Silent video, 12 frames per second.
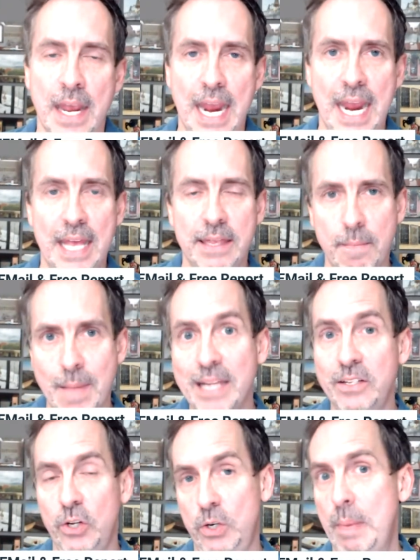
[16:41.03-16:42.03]
And the
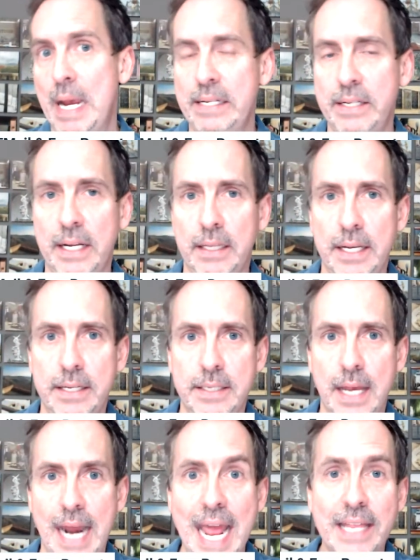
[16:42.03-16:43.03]
message basically
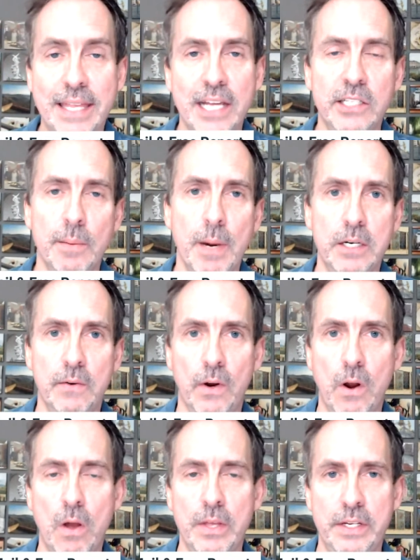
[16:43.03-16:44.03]
said, hey, thanks so much
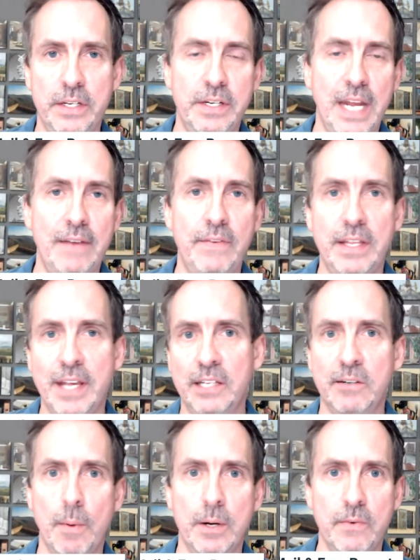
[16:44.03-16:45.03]
for calling. This is Dave D.
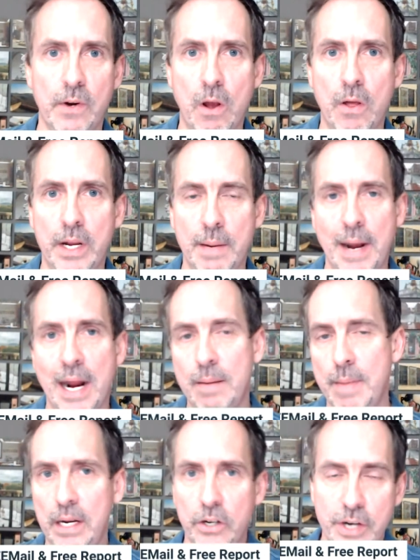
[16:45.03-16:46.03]
Thanks so much for calling about how
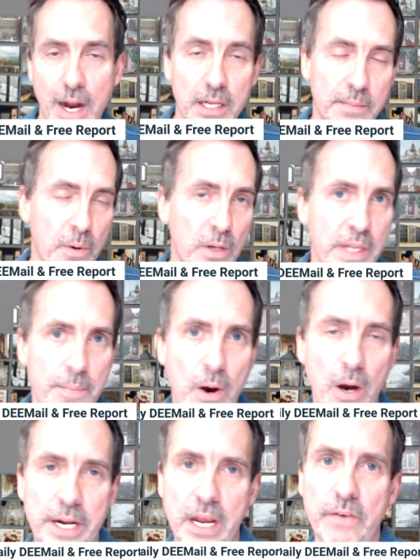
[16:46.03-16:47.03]
to make your child's birthday
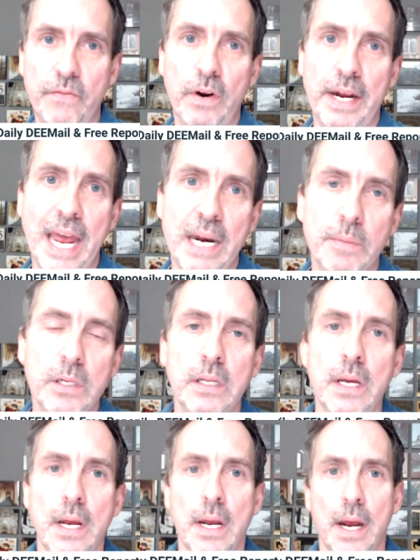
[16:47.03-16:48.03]
party unforgettable.